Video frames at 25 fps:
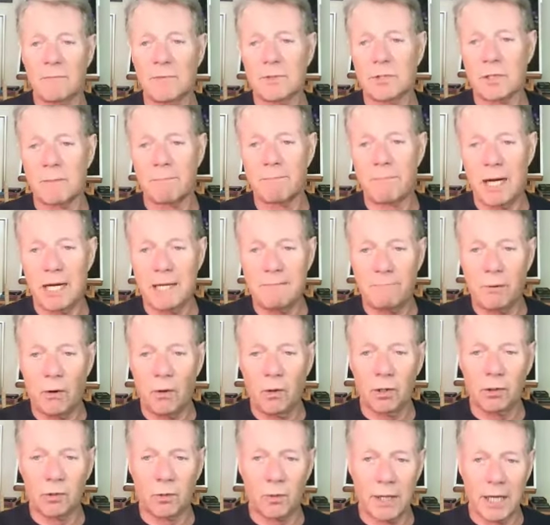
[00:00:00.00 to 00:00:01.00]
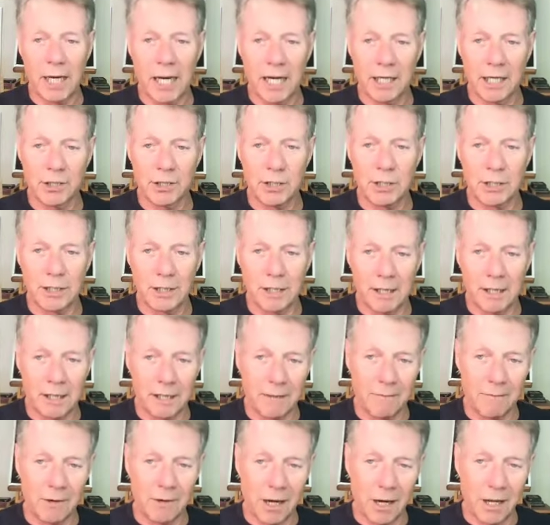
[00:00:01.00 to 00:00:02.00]
was a bipolar reaction in the
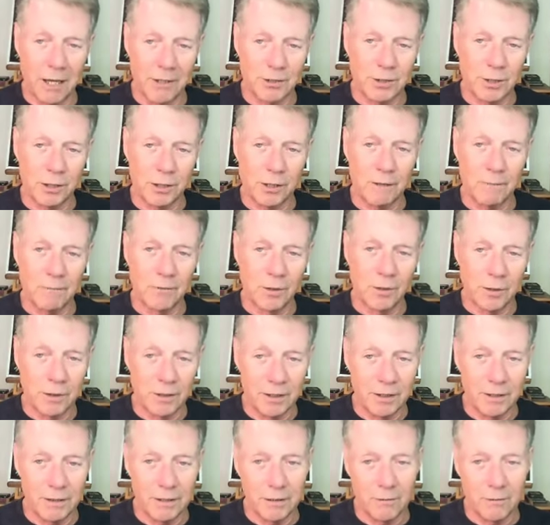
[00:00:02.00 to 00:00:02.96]
immunologic community.